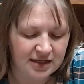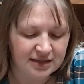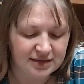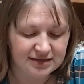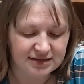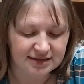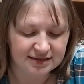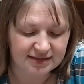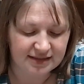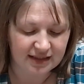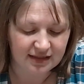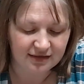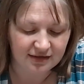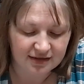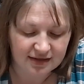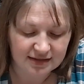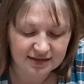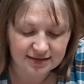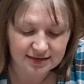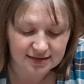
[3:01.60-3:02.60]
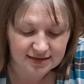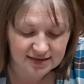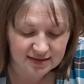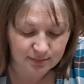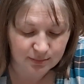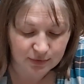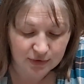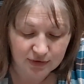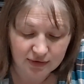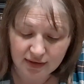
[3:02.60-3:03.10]
It says, Get Lucky is a
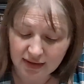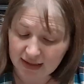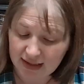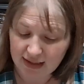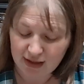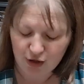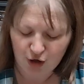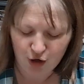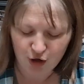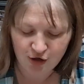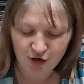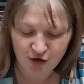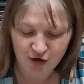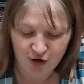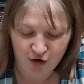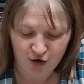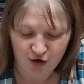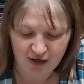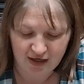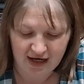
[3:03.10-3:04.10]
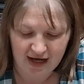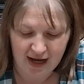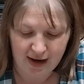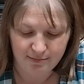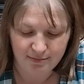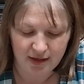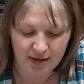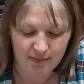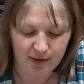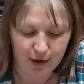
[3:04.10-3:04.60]
simple, lighthearted card
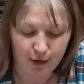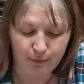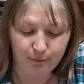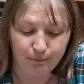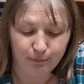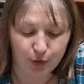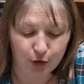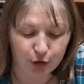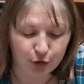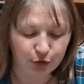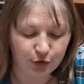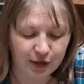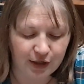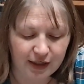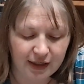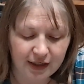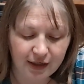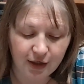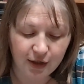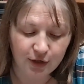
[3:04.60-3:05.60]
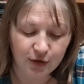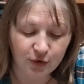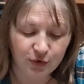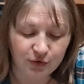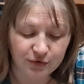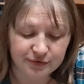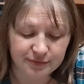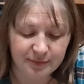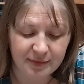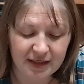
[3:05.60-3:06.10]
game about murdering an
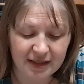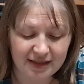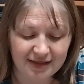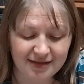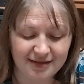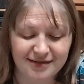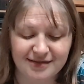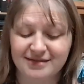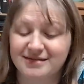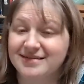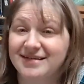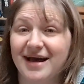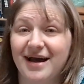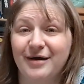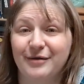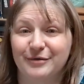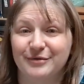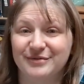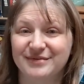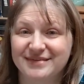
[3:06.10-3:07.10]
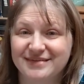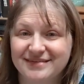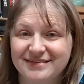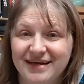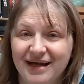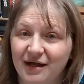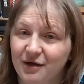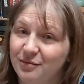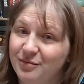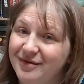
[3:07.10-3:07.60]
old man in his house.
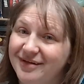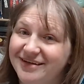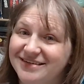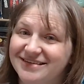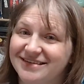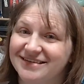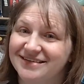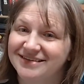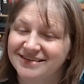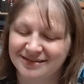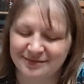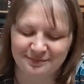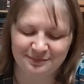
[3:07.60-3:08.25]
How pleasant.